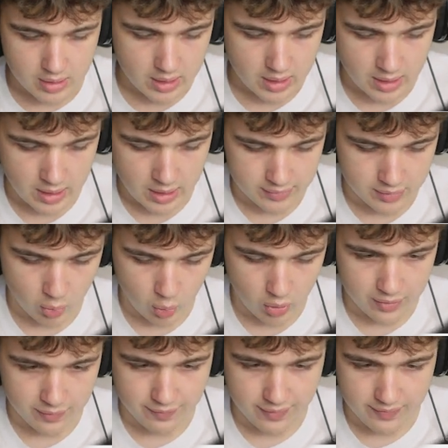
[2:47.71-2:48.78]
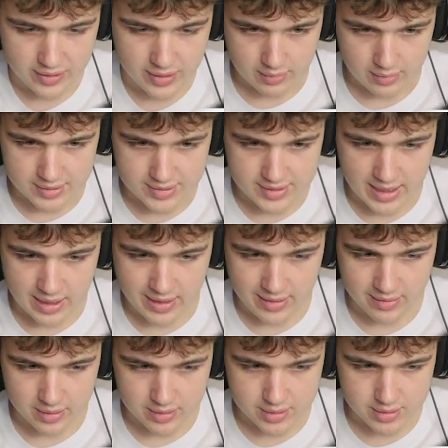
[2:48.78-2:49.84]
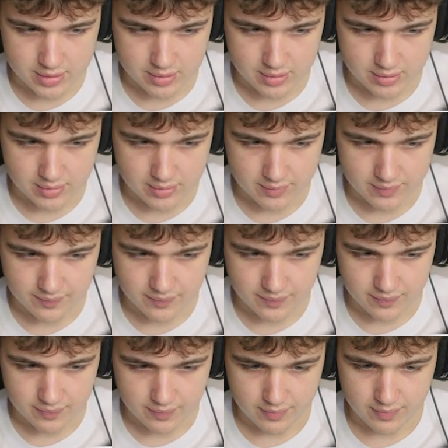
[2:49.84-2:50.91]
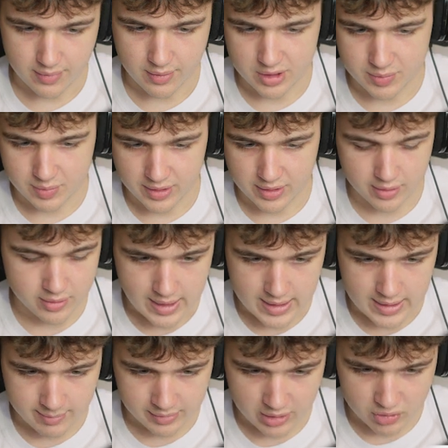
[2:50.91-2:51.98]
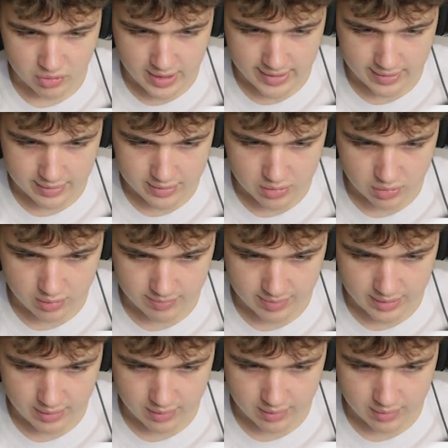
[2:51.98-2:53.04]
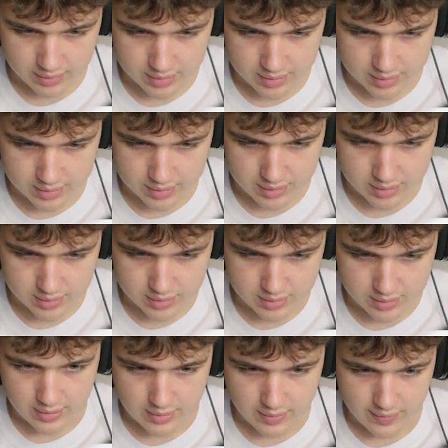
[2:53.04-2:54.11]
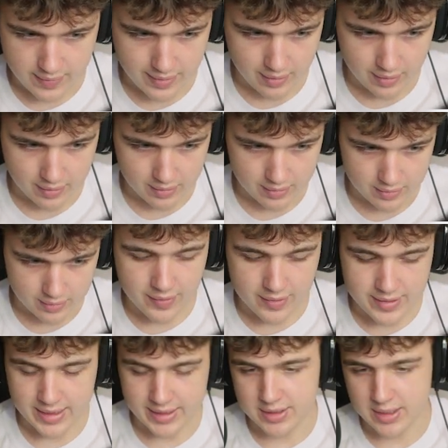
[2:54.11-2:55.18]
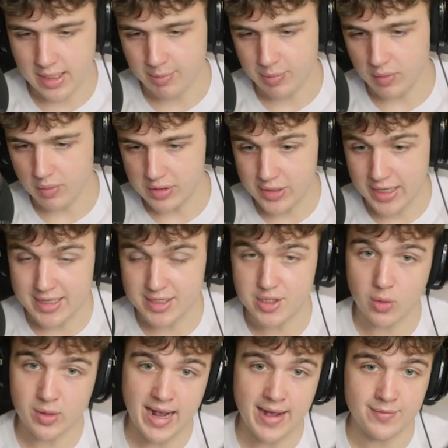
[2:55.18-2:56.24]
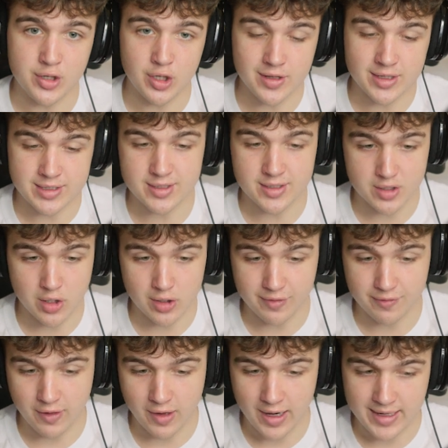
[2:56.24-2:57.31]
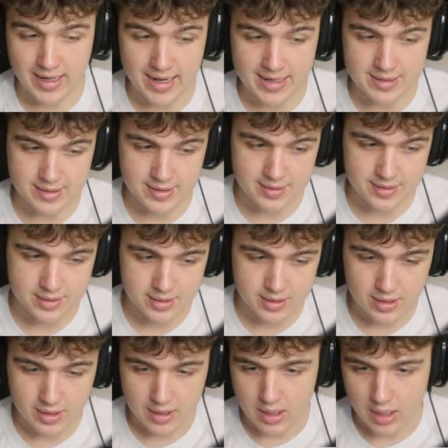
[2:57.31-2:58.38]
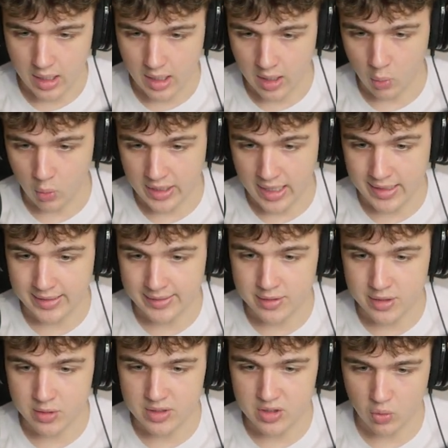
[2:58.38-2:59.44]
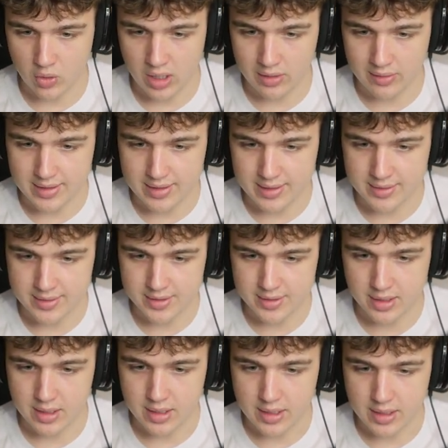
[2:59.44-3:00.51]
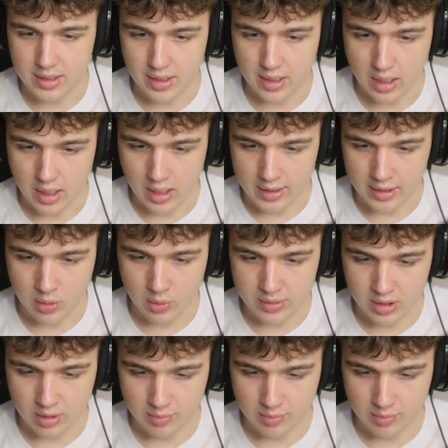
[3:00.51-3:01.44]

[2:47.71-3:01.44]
to 150. Let's see how that looks. Looks pretty good. And I'm going to drag it to about there. The next step, you guys don't have to do this. This is already fine as is. What I like to do as well is you go into your